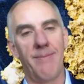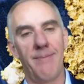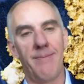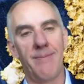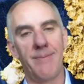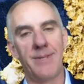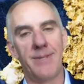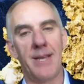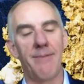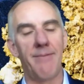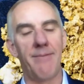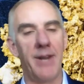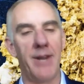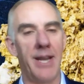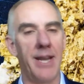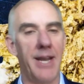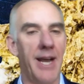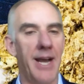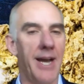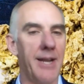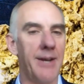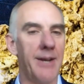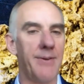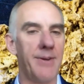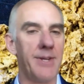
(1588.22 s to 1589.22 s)

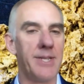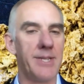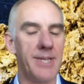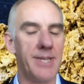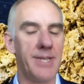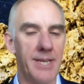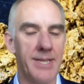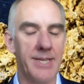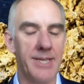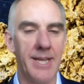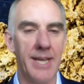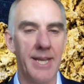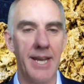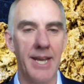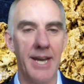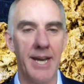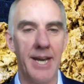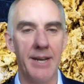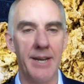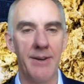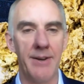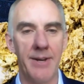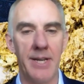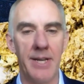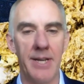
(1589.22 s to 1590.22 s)
1,700,
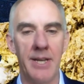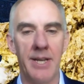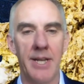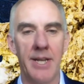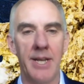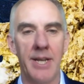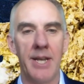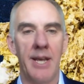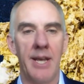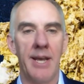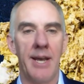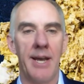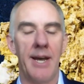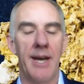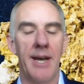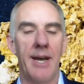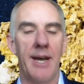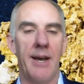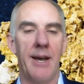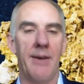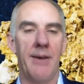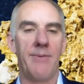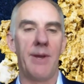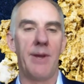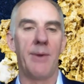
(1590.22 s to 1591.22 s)
1,600,
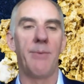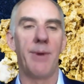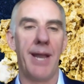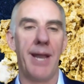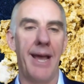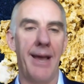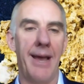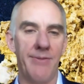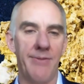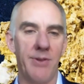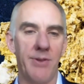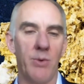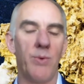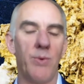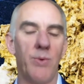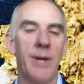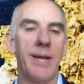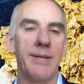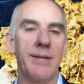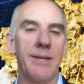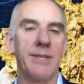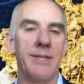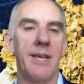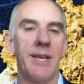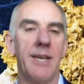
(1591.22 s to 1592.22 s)
then we'd have to
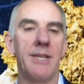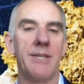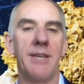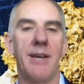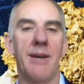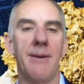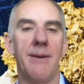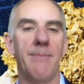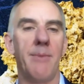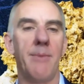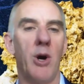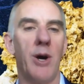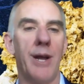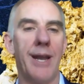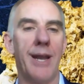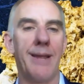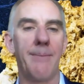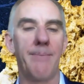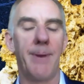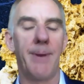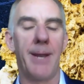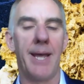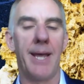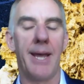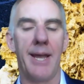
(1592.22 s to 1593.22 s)
reassess our
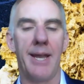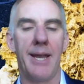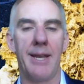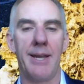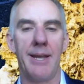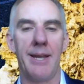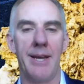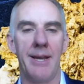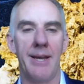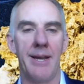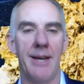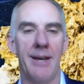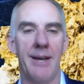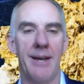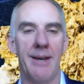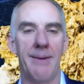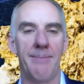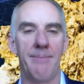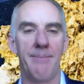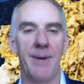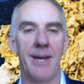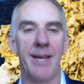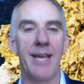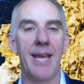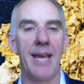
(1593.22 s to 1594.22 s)
mining plan.
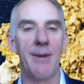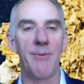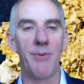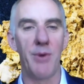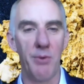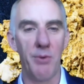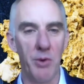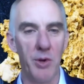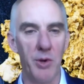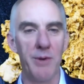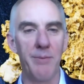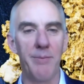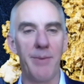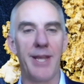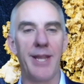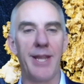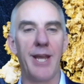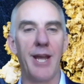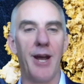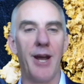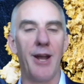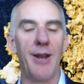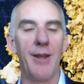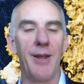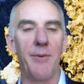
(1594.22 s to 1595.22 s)
Again, we wouldn't be
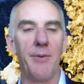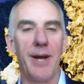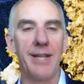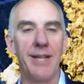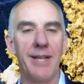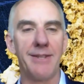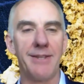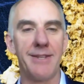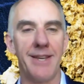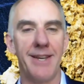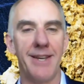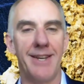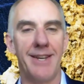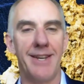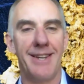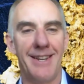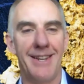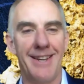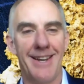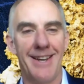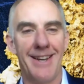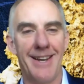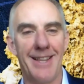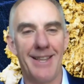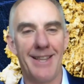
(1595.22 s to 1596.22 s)
the only ones.
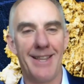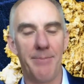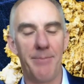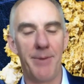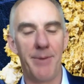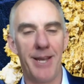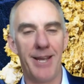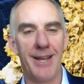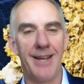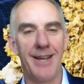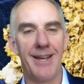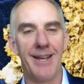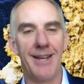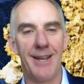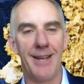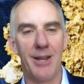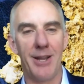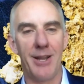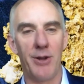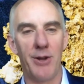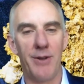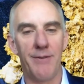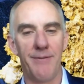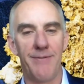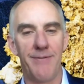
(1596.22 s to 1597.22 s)
There'd be a
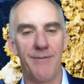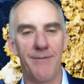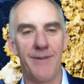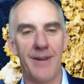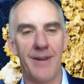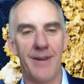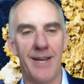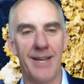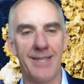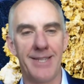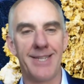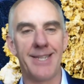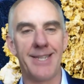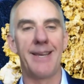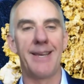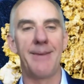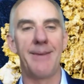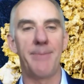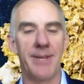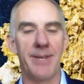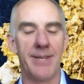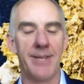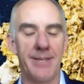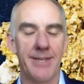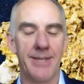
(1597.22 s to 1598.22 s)
lot of
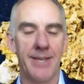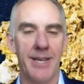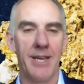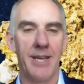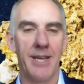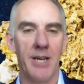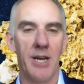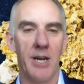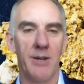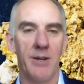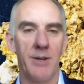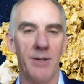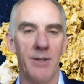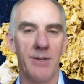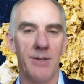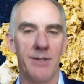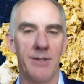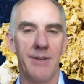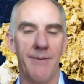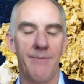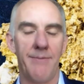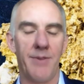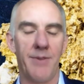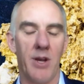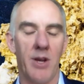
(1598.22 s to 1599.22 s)
sleepless
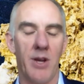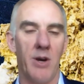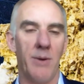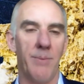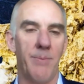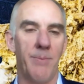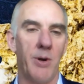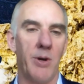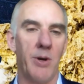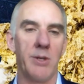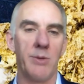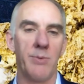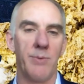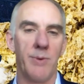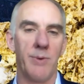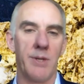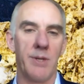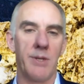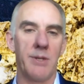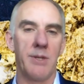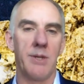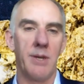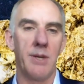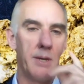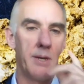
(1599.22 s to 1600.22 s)
CEOs if the gold price
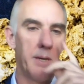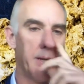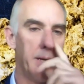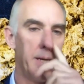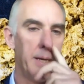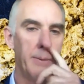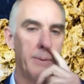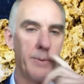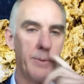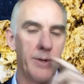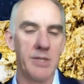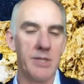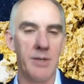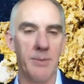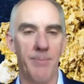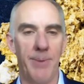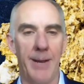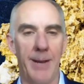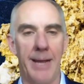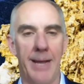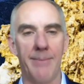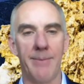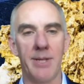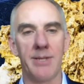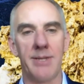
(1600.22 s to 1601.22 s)
was to
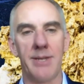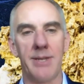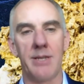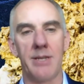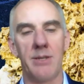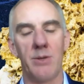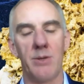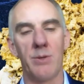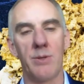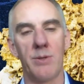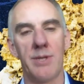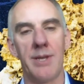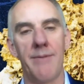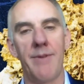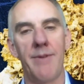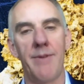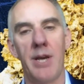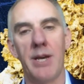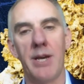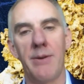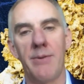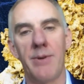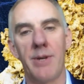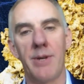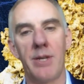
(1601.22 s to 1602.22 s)
plummet $600 or
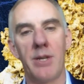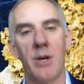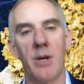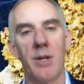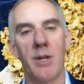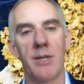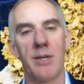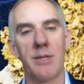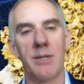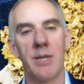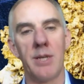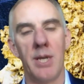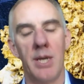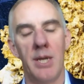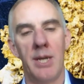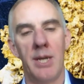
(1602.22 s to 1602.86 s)
$700.